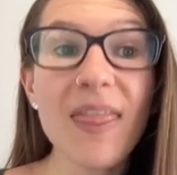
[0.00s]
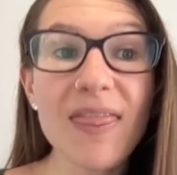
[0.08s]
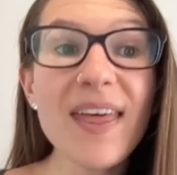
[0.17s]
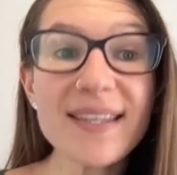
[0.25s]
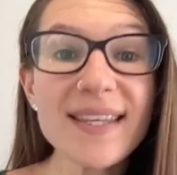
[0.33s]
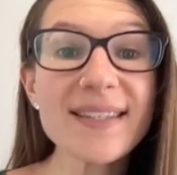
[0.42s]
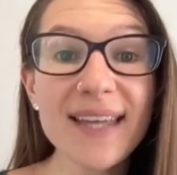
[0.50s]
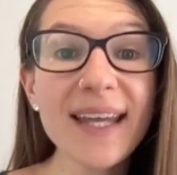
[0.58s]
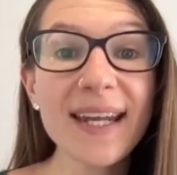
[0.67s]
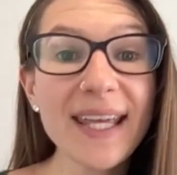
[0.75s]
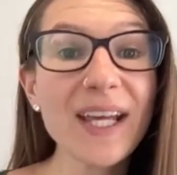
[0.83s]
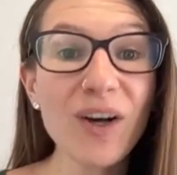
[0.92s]
This is
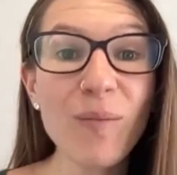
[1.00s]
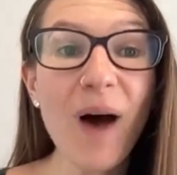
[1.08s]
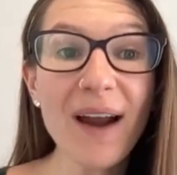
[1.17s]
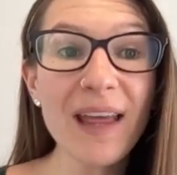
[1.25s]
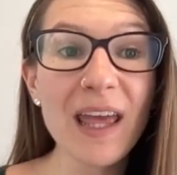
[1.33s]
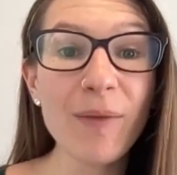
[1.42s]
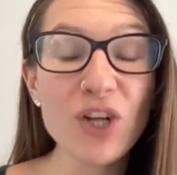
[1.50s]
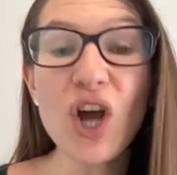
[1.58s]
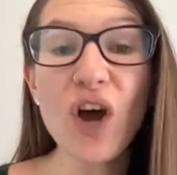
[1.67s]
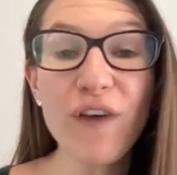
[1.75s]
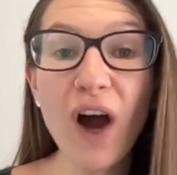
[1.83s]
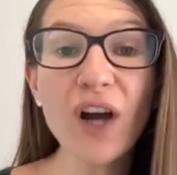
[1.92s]
going to heal body image
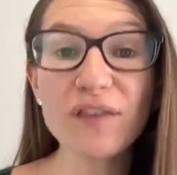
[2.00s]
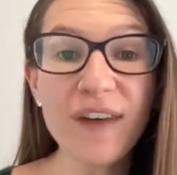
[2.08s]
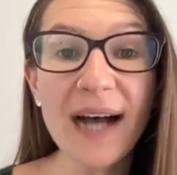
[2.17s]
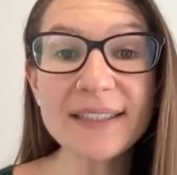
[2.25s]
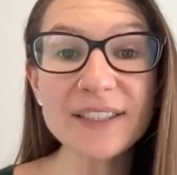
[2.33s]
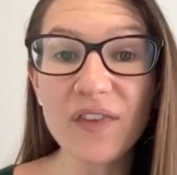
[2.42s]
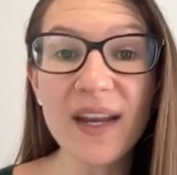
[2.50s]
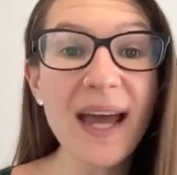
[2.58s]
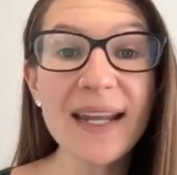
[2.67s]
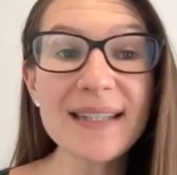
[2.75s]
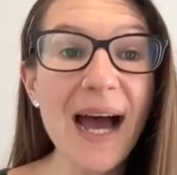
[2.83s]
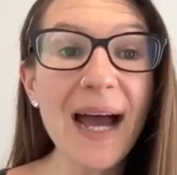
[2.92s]
far faster than
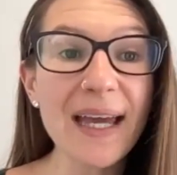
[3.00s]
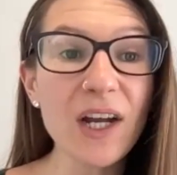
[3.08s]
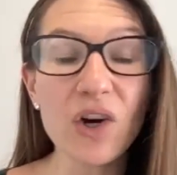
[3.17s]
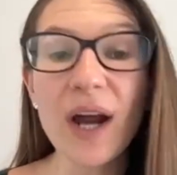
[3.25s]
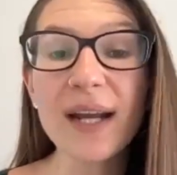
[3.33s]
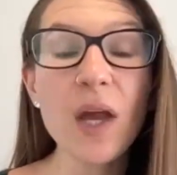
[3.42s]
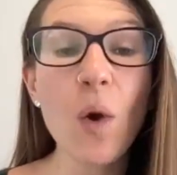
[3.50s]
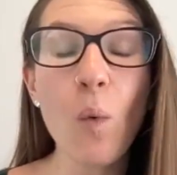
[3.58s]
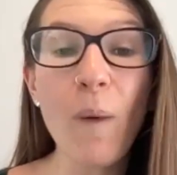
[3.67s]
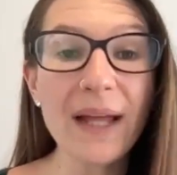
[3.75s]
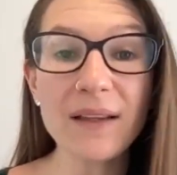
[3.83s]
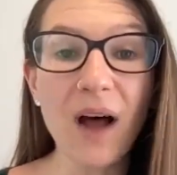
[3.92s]
any diet or any
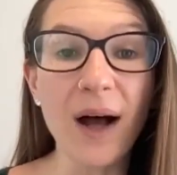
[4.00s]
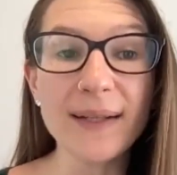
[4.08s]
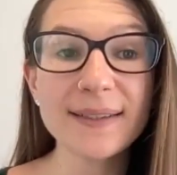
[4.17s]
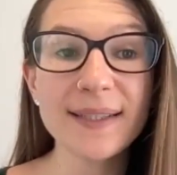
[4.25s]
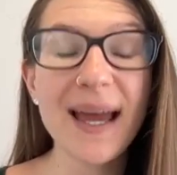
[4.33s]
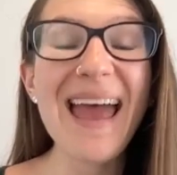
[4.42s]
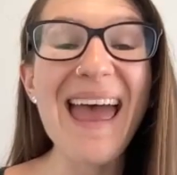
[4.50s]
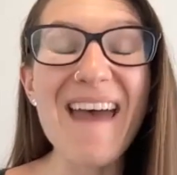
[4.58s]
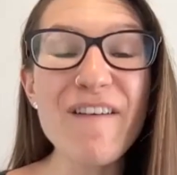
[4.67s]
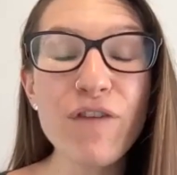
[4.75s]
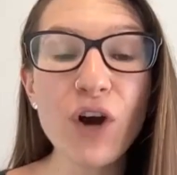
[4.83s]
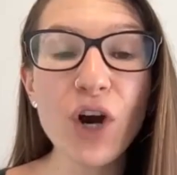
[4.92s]
weight loss
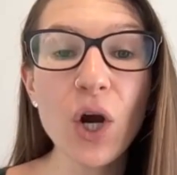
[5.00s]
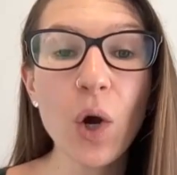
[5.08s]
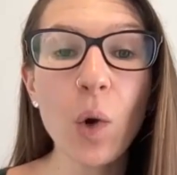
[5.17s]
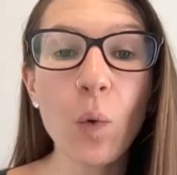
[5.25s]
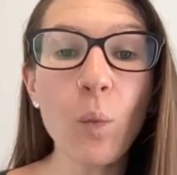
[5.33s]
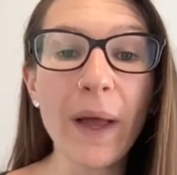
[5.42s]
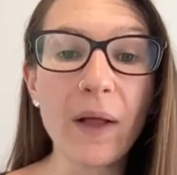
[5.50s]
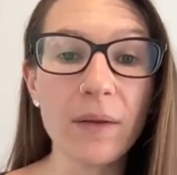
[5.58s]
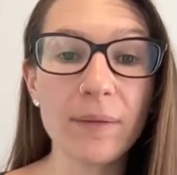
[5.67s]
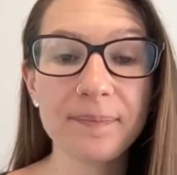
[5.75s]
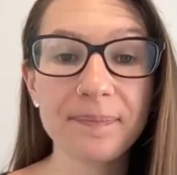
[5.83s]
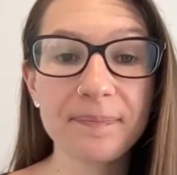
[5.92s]
ever
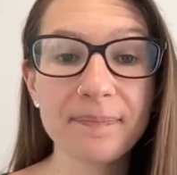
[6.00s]
will.